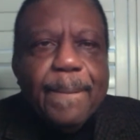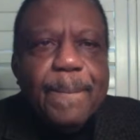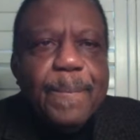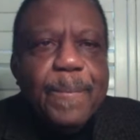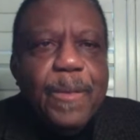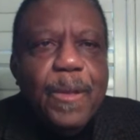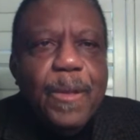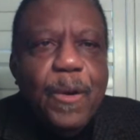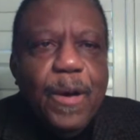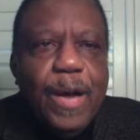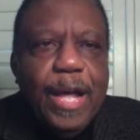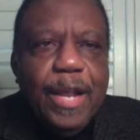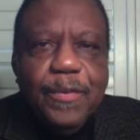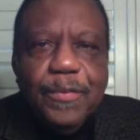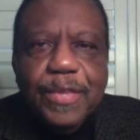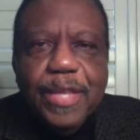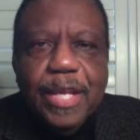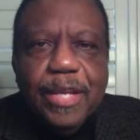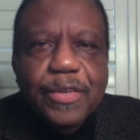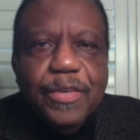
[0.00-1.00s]
no, I
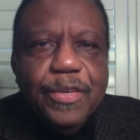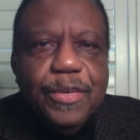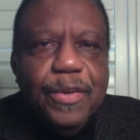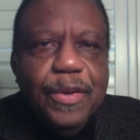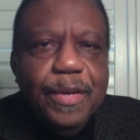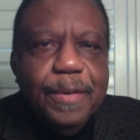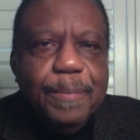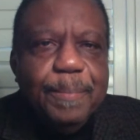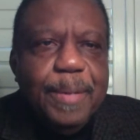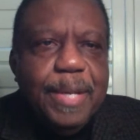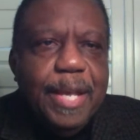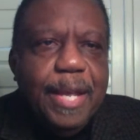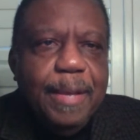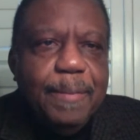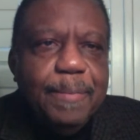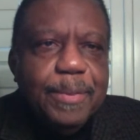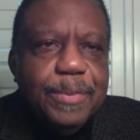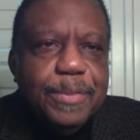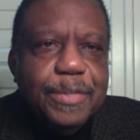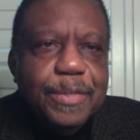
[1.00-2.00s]
don't think you're going to be
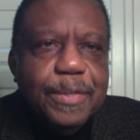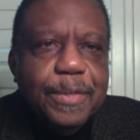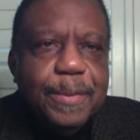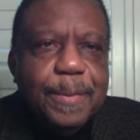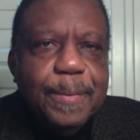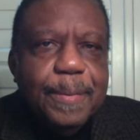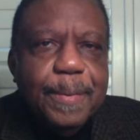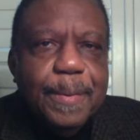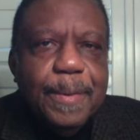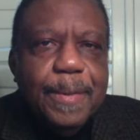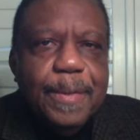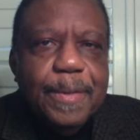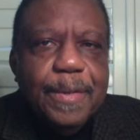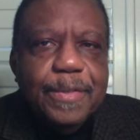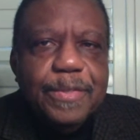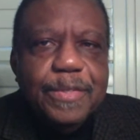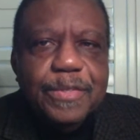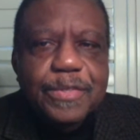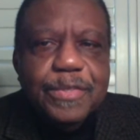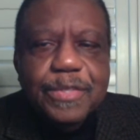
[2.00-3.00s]
able to
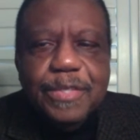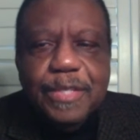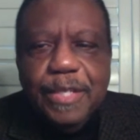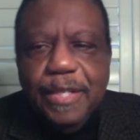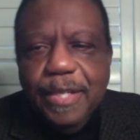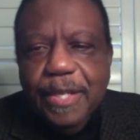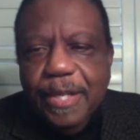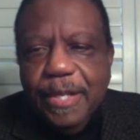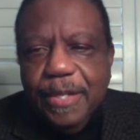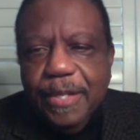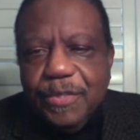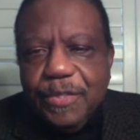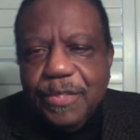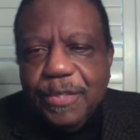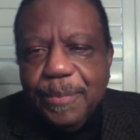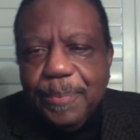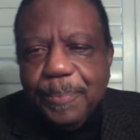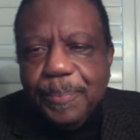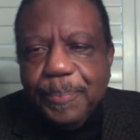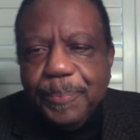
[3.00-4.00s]
to see this.